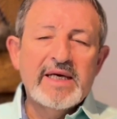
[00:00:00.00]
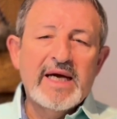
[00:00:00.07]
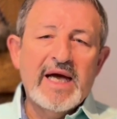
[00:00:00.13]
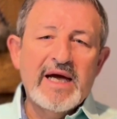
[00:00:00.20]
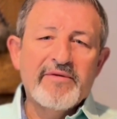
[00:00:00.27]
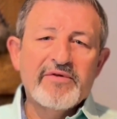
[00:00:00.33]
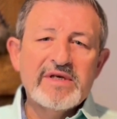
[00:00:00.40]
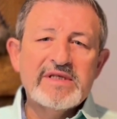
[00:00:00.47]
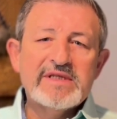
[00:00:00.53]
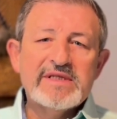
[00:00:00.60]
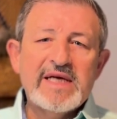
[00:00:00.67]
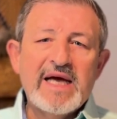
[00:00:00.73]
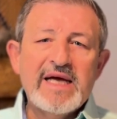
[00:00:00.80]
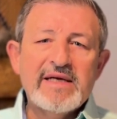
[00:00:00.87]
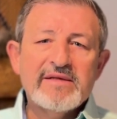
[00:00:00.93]
Every
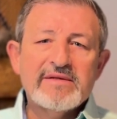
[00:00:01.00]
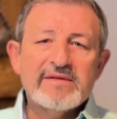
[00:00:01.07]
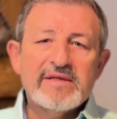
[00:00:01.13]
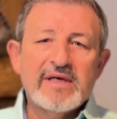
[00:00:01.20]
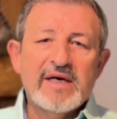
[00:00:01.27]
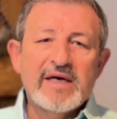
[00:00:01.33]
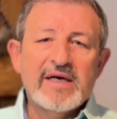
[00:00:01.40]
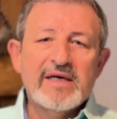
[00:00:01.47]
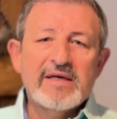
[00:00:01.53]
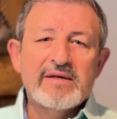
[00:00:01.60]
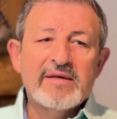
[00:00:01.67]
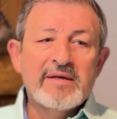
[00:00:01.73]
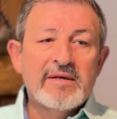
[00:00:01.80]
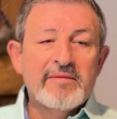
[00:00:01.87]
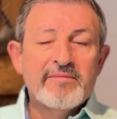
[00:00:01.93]
state
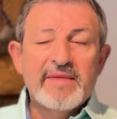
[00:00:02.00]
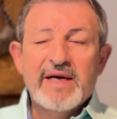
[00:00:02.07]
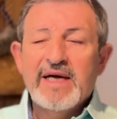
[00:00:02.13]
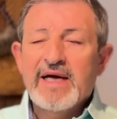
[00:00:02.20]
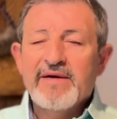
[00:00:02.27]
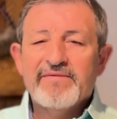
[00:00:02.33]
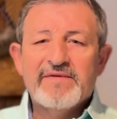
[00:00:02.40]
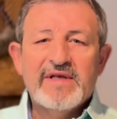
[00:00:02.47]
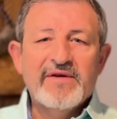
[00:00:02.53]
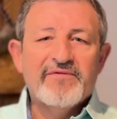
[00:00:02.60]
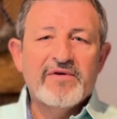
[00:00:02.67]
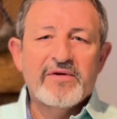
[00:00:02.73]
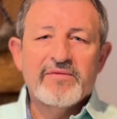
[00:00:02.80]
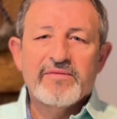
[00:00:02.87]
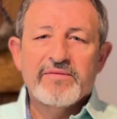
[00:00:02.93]
may have
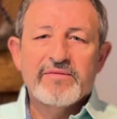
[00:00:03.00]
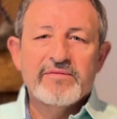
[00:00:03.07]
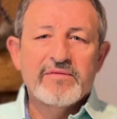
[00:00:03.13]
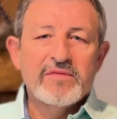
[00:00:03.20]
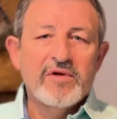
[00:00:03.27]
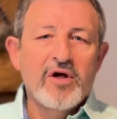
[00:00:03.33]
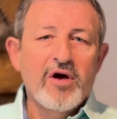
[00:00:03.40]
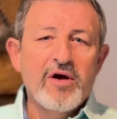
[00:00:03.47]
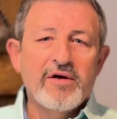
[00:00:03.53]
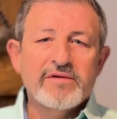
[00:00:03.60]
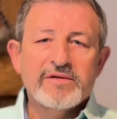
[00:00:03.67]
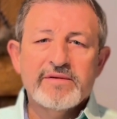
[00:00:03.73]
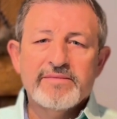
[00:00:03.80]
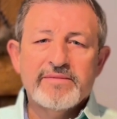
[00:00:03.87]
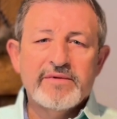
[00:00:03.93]
different
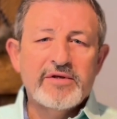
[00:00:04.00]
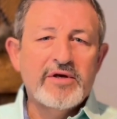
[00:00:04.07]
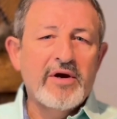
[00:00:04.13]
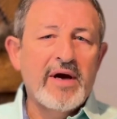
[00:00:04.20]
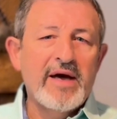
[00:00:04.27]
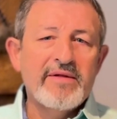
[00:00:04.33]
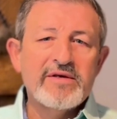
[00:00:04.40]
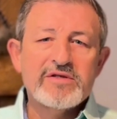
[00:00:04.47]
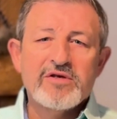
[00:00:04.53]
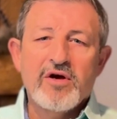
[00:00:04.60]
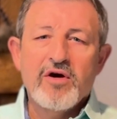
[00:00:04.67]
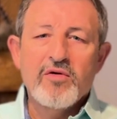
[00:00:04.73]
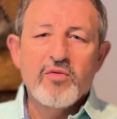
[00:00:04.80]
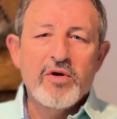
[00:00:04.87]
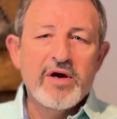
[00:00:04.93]
laws. You know how this
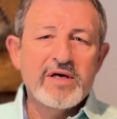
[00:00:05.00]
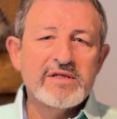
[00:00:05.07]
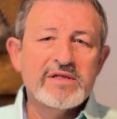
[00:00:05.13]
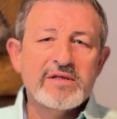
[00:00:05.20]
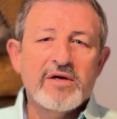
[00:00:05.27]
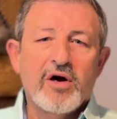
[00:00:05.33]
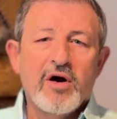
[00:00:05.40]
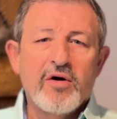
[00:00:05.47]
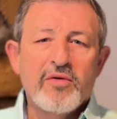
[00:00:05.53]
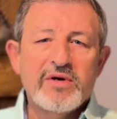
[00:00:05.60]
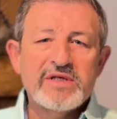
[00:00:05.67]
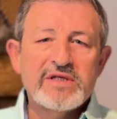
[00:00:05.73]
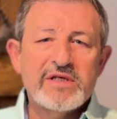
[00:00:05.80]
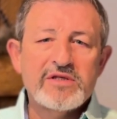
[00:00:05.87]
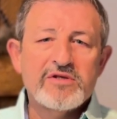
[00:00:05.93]
all works.
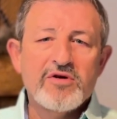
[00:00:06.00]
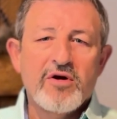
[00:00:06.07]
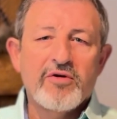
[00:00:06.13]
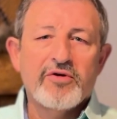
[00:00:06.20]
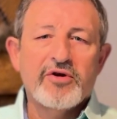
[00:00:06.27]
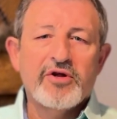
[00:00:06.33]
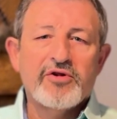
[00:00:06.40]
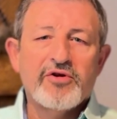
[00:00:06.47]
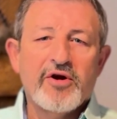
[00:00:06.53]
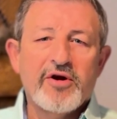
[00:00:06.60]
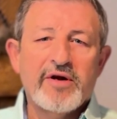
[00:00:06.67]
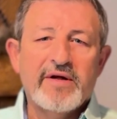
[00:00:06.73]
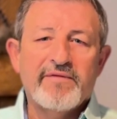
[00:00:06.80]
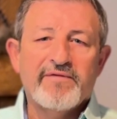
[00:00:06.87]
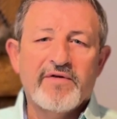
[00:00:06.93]
Always consult an
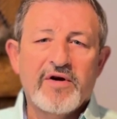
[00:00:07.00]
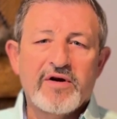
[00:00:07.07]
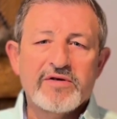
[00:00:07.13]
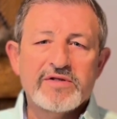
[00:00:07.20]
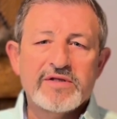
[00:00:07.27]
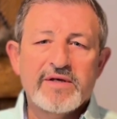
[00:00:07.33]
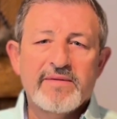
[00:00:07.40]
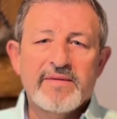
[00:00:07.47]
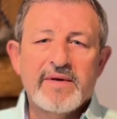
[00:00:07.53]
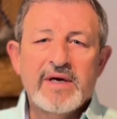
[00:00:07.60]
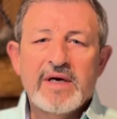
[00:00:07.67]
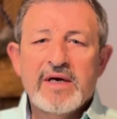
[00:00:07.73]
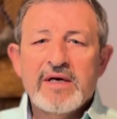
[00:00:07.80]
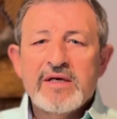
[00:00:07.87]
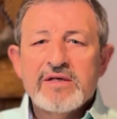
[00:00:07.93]
attorney first.
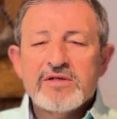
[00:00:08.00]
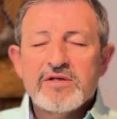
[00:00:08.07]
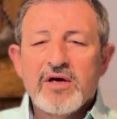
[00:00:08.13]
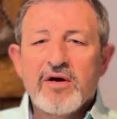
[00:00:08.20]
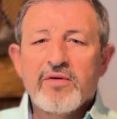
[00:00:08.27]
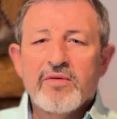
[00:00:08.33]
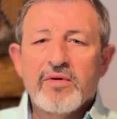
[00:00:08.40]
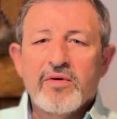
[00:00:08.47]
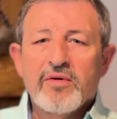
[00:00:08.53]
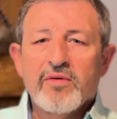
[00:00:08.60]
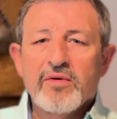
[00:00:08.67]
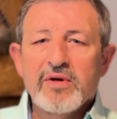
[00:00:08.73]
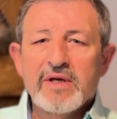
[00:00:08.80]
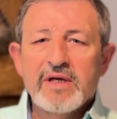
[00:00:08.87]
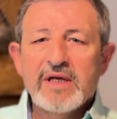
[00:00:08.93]
So
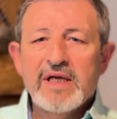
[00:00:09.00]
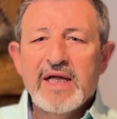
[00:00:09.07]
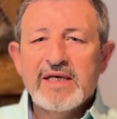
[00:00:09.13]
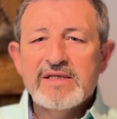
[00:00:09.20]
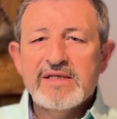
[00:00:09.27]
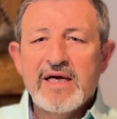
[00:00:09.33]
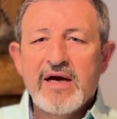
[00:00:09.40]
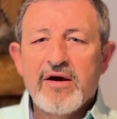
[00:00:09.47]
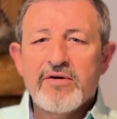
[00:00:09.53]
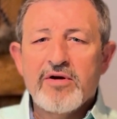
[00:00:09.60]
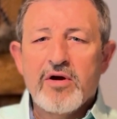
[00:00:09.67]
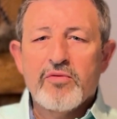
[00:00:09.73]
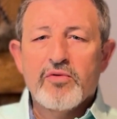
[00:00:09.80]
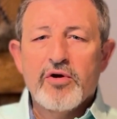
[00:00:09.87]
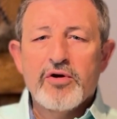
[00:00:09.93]
let's say on
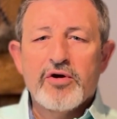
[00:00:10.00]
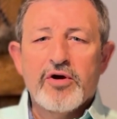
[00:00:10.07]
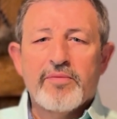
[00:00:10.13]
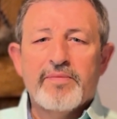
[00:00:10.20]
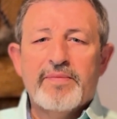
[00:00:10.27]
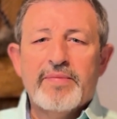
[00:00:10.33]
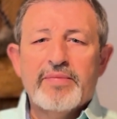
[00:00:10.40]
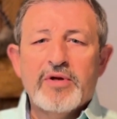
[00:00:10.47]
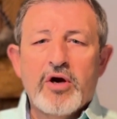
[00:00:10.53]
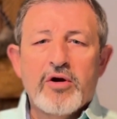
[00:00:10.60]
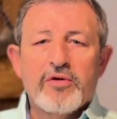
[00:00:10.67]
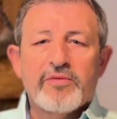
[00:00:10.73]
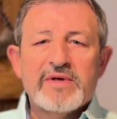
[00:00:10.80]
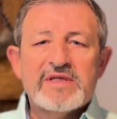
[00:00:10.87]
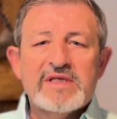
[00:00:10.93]
our Ruger
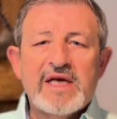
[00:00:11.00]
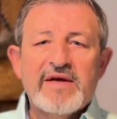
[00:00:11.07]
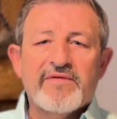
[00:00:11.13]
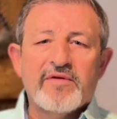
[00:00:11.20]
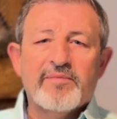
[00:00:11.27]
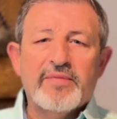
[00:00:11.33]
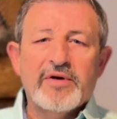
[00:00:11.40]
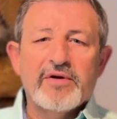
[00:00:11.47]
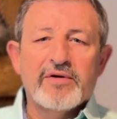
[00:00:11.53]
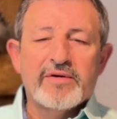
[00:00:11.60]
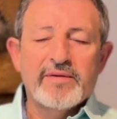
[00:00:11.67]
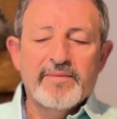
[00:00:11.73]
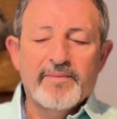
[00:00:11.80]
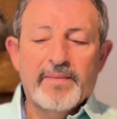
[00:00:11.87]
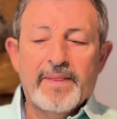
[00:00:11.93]
lower receiver build,
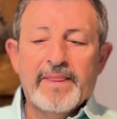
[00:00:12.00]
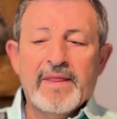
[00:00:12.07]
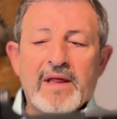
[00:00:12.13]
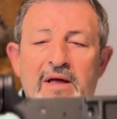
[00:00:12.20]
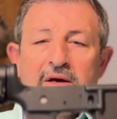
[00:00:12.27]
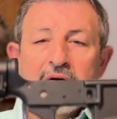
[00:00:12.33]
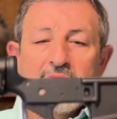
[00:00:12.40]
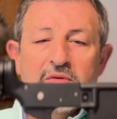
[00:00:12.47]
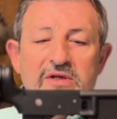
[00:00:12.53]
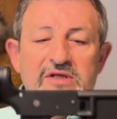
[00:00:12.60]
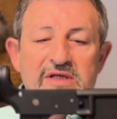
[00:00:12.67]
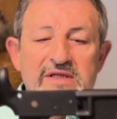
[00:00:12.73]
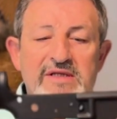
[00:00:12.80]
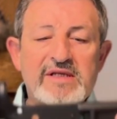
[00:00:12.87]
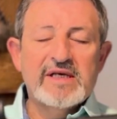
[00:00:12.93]
which
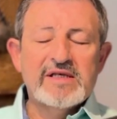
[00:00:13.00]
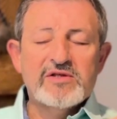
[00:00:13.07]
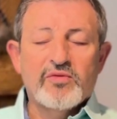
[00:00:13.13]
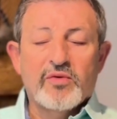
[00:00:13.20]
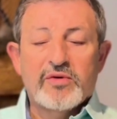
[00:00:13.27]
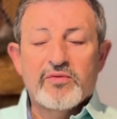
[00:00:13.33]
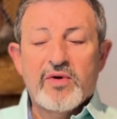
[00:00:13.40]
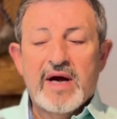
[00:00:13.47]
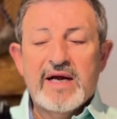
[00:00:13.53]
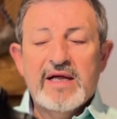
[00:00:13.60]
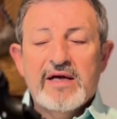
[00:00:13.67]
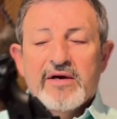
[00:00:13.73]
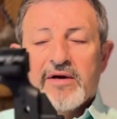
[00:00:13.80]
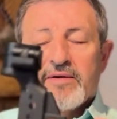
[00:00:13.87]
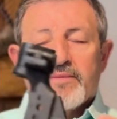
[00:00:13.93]
is this one right
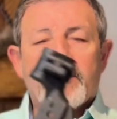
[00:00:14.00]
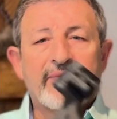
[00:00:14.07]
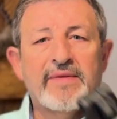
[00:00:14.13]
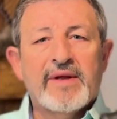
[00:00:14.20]
here,